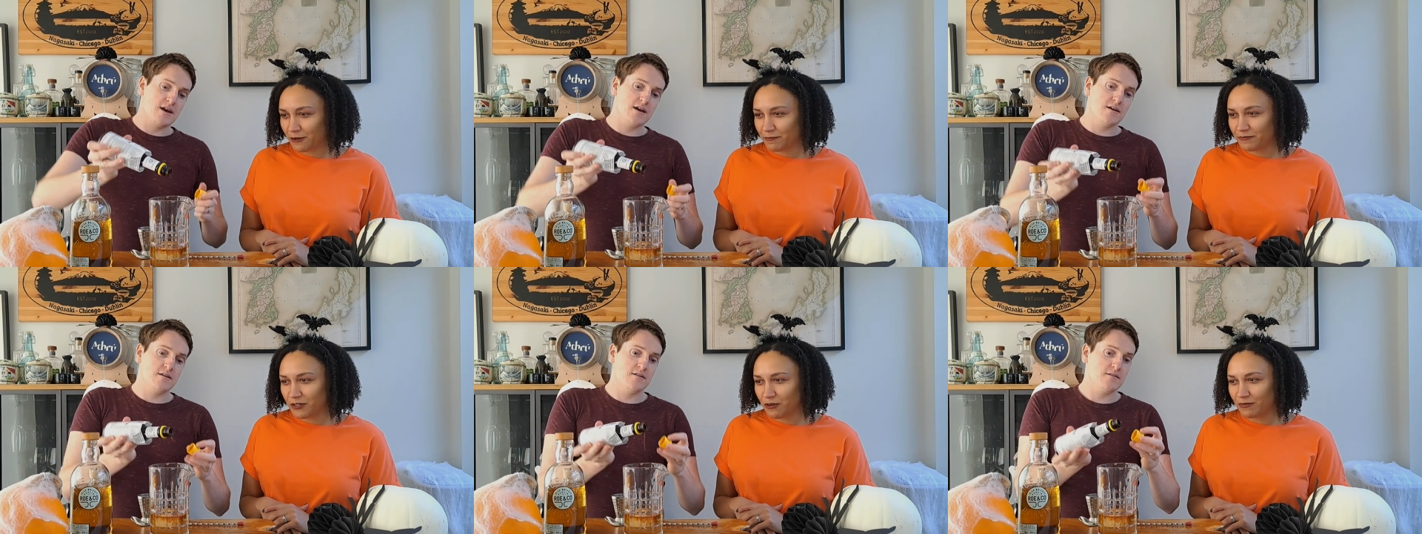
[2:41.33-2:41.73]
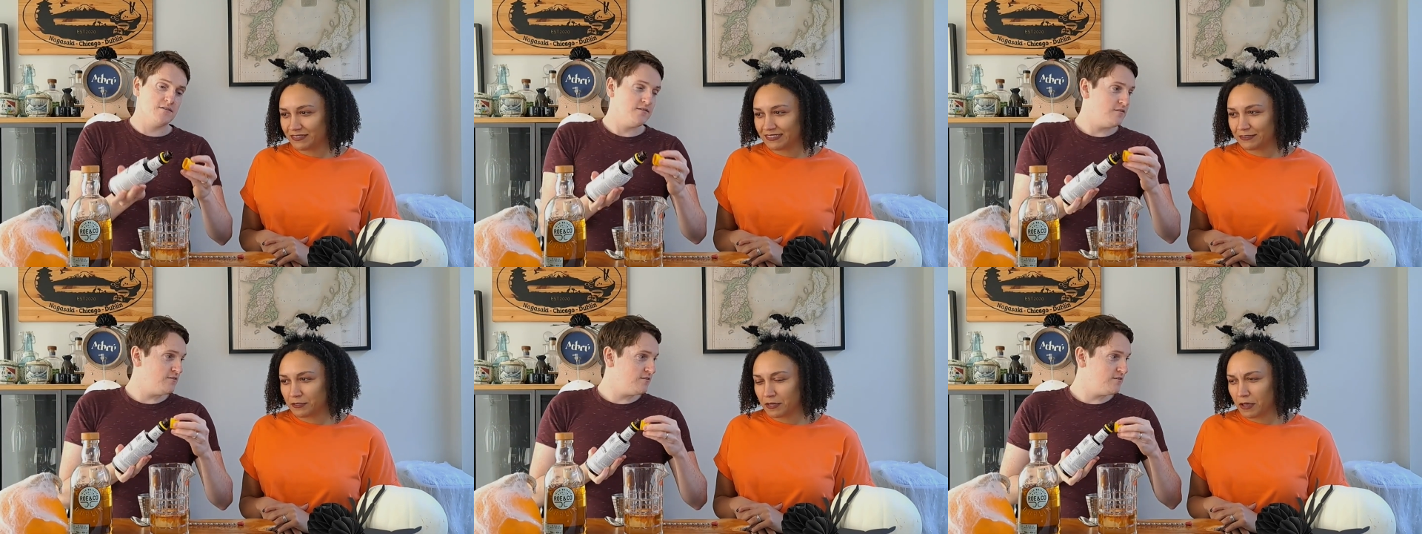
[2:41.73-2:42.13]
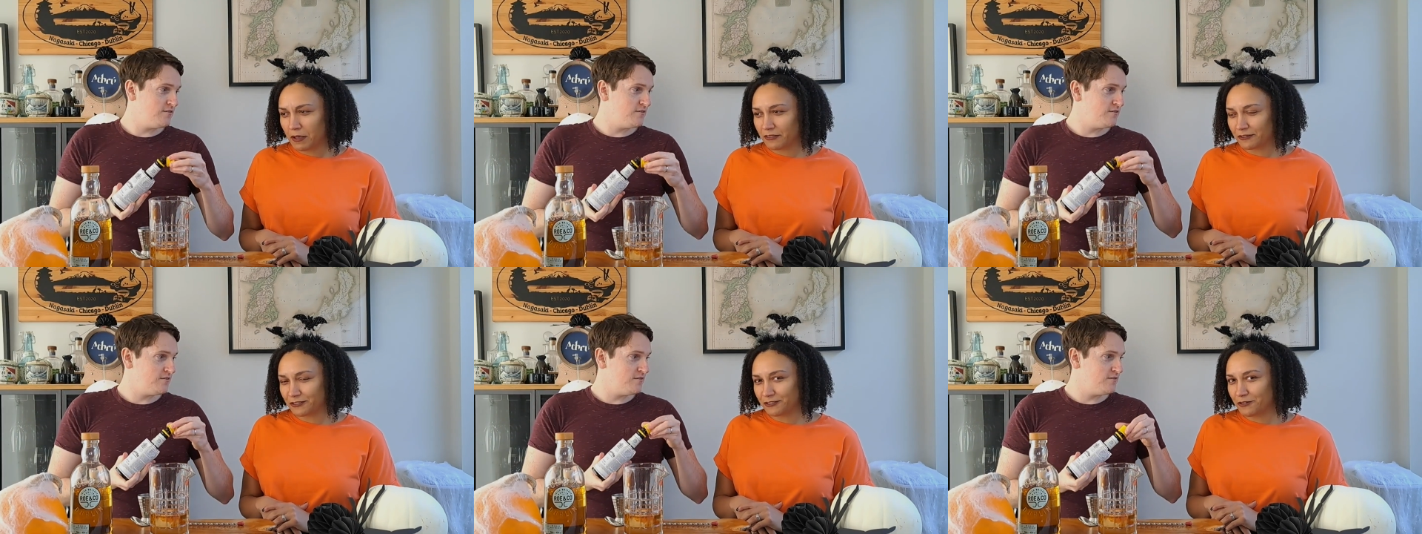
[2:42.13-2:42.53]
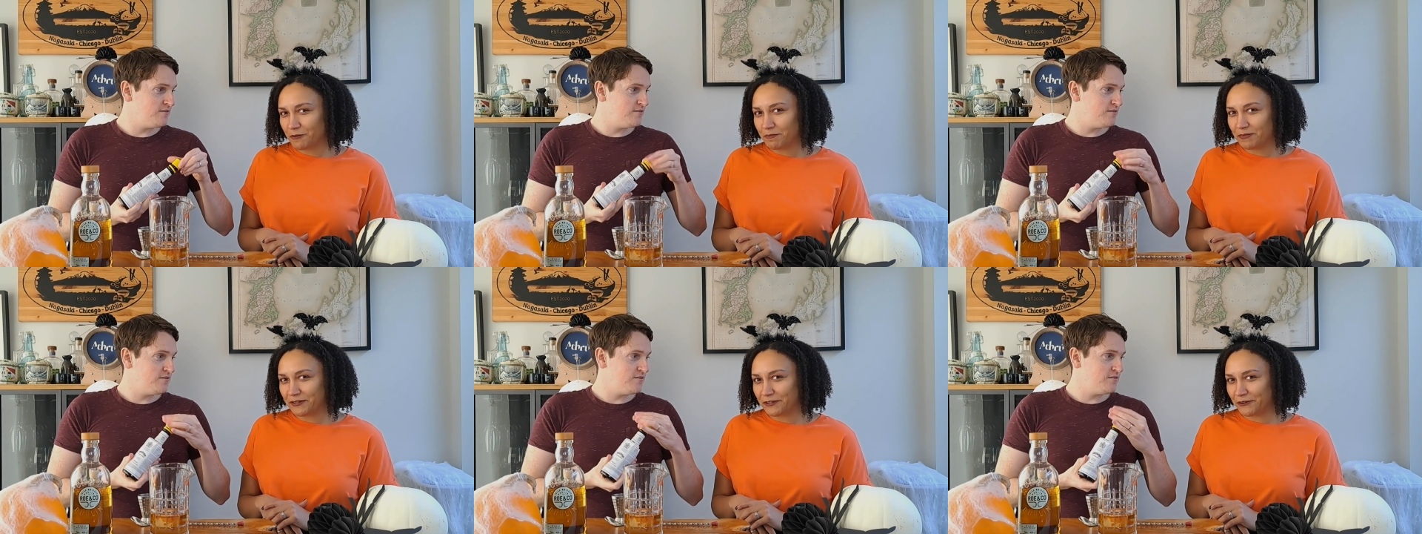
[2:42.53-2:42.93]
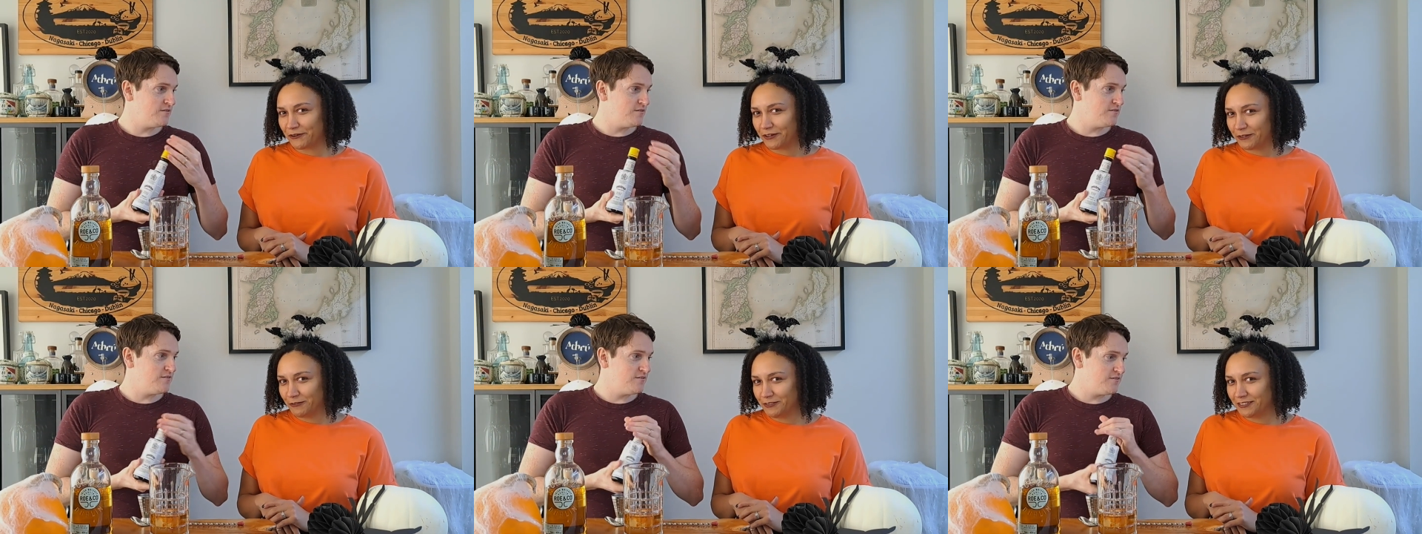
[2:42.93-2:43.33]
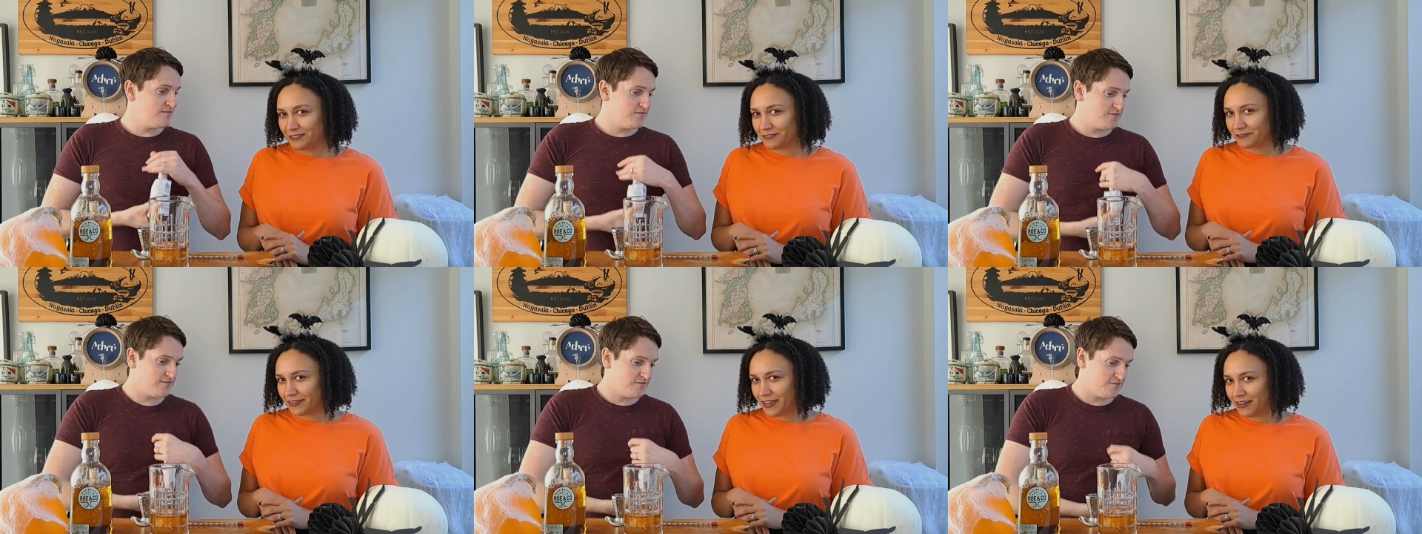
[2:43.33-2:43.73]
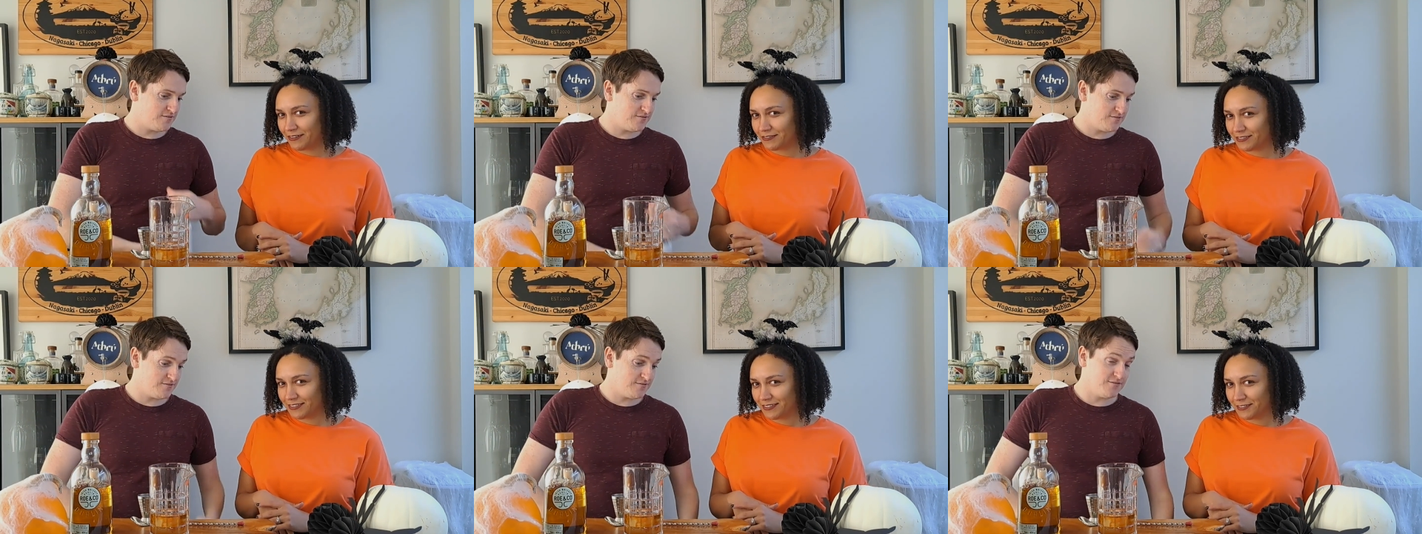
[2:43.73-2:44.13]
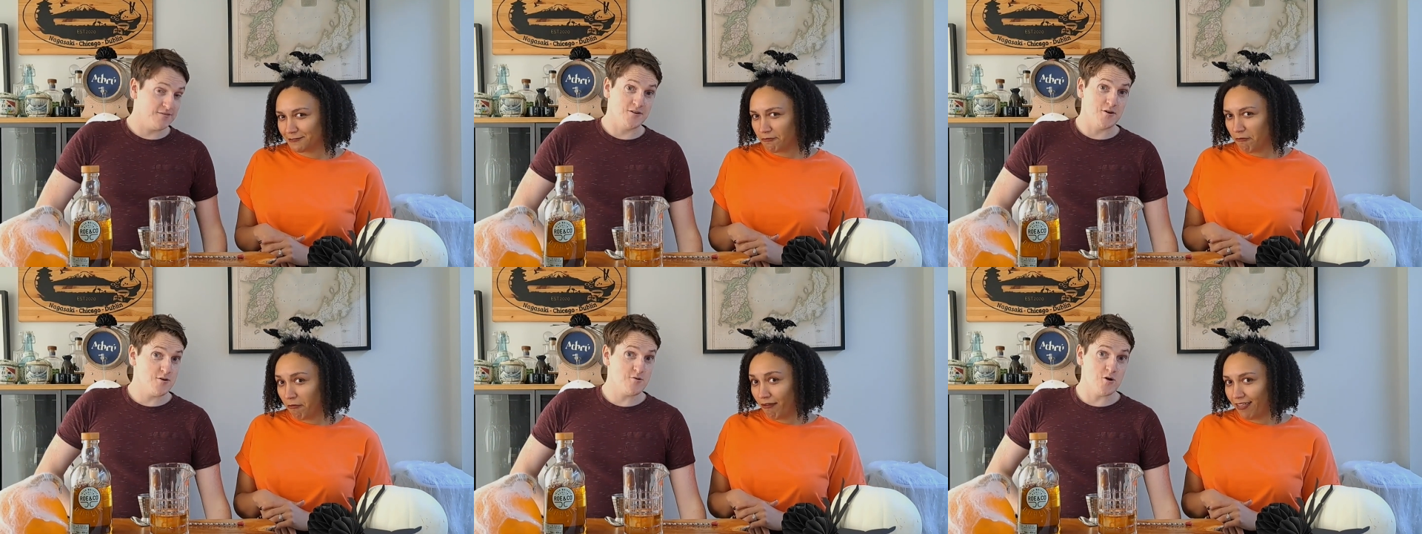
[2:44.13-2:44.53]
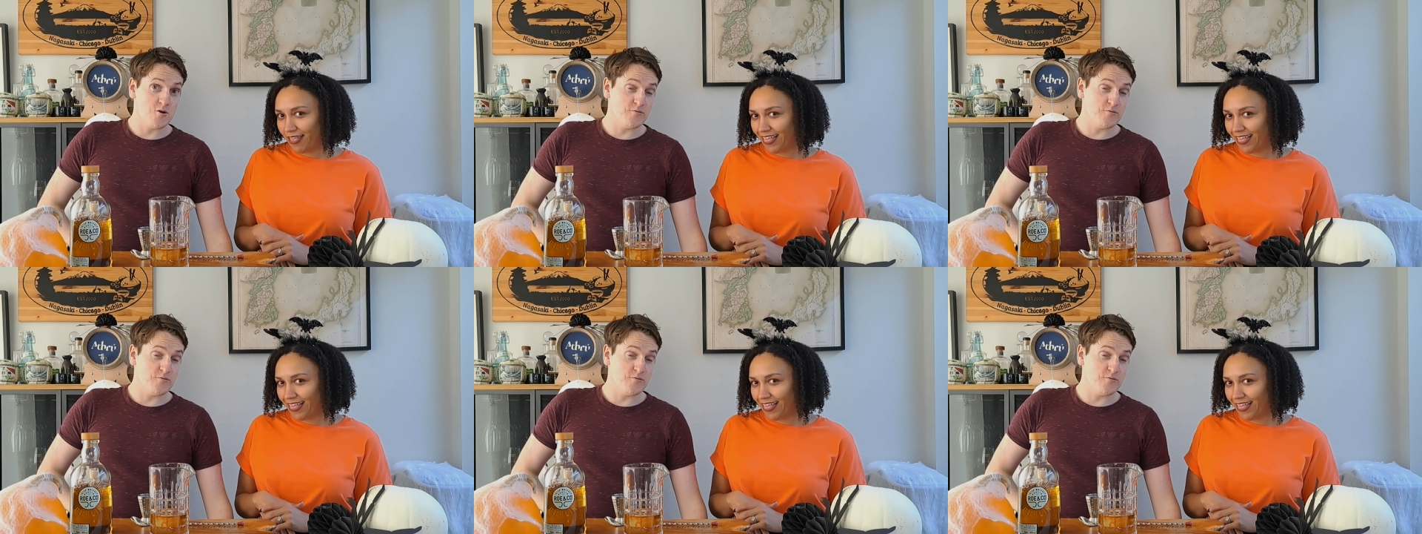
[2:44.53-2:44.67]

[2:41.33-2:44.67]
Speaker 1: I hope no one's there's no bitter ghosts around. No,